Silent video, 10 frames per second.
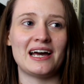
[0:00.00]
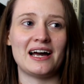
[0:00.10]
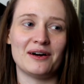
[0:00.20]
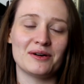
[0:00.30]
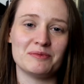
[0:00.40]

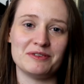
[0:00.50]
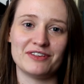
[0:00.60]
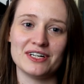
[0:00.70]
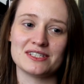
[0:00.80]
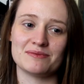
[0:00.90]
how can we
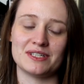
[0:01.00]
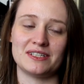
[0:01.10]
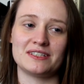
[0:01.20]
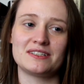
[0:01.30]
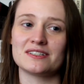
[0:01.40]
find
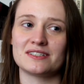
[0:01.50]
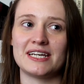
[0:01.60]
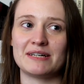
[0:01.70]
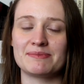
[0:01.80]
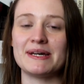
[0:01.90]
something that doesn't
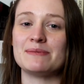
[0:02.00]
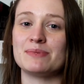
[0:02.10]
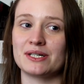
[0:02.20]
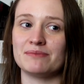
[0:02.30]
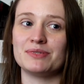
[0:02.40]
take up space
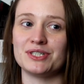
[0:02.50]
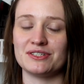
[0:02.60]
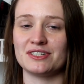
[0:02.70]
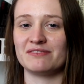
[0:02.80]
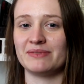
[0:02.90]
but can
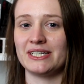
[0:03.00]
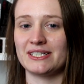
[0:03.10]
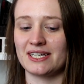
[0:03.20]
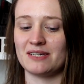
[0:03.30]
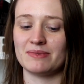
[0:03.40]
produce enough money
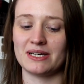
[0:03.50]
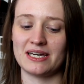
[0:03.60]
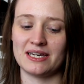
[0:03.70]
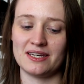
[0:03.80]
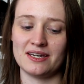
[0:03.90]
to keep
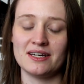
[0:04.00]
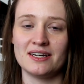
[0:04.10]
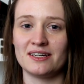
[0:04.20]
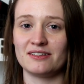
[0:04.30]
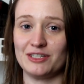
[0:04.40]
a
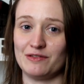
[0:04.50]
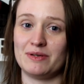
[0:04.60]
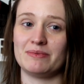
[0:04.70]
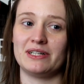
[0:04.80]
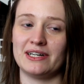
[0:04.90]
group of
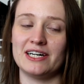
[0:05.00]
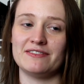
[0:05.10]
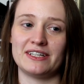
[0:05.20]
people alive?